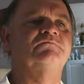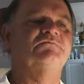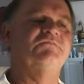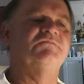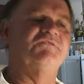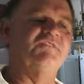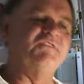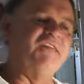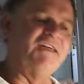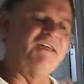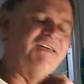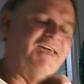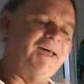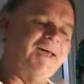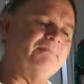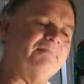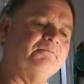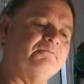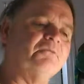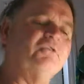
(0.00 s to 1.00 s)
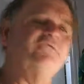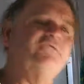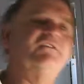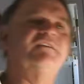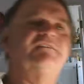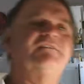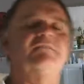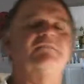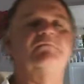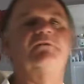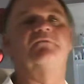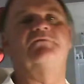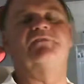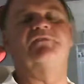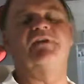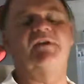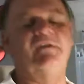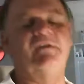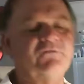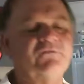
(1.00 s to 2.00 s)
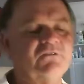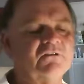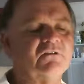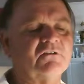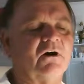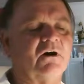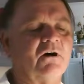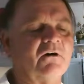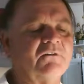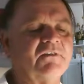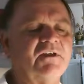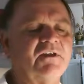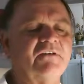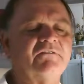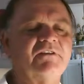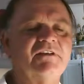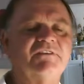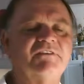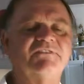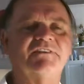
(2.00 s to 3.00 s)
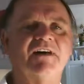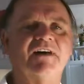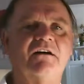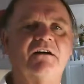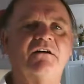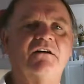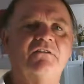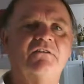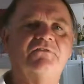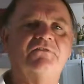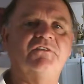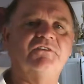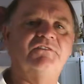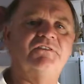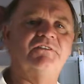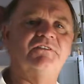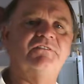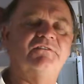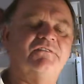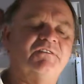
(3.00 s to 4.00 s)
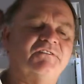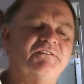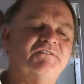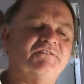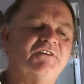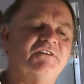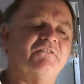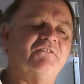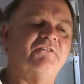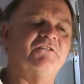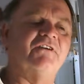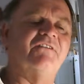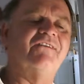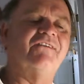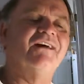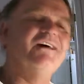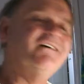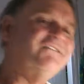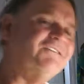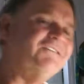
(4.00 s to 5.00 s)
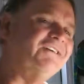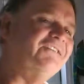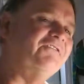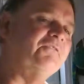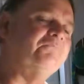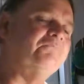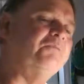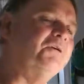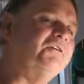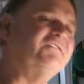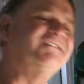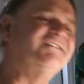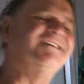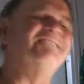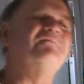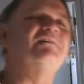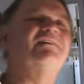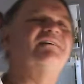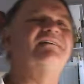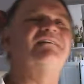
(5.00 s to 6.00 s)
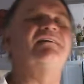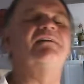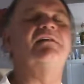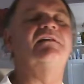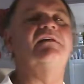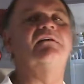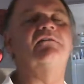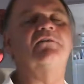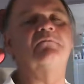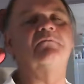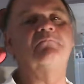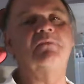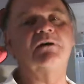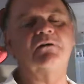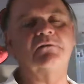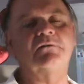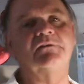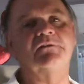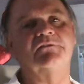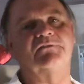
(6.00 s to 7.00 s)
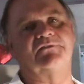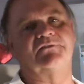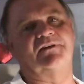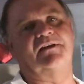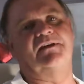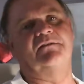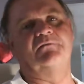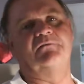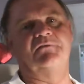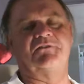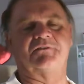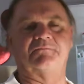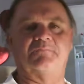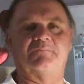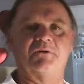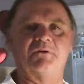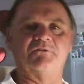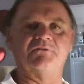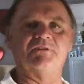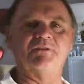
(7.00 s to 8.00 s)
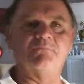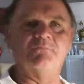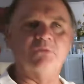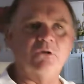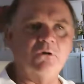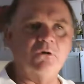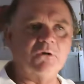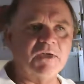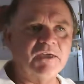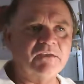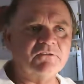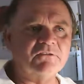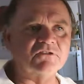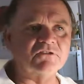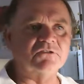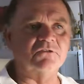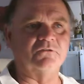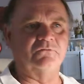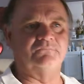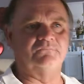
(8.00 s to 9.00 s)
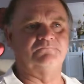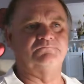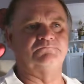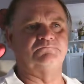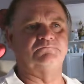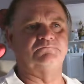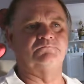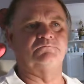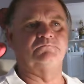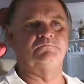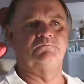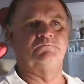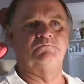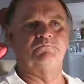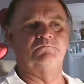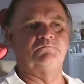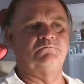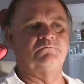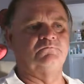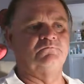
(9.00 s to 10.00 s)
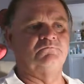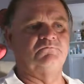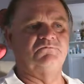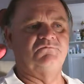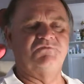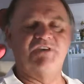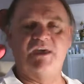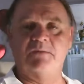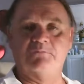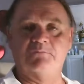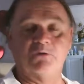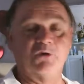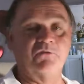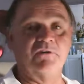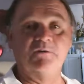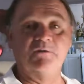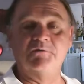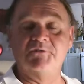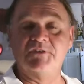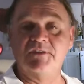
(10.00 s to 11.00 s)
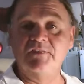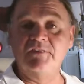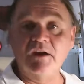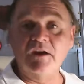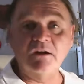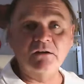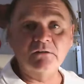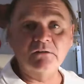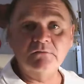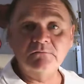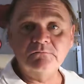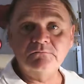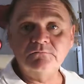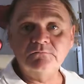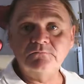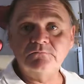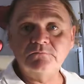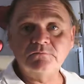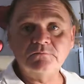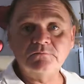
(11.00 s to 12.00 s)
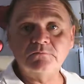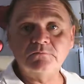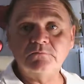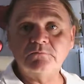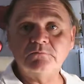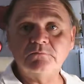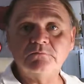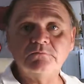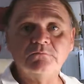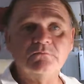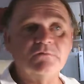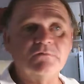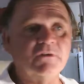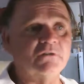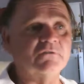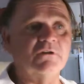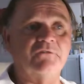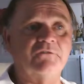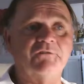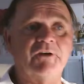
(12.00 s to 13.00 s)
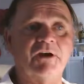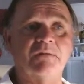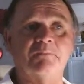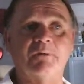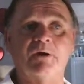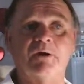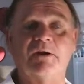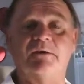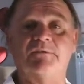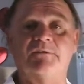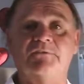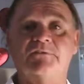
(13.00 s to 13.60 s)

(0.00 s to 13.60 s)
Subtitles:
See, they can't prove that they took all the evidence out of the discovery drive to even put Timmy in any of the buildings that he was supposedly broke into. Can't prove he was in there. There are no fingerprints.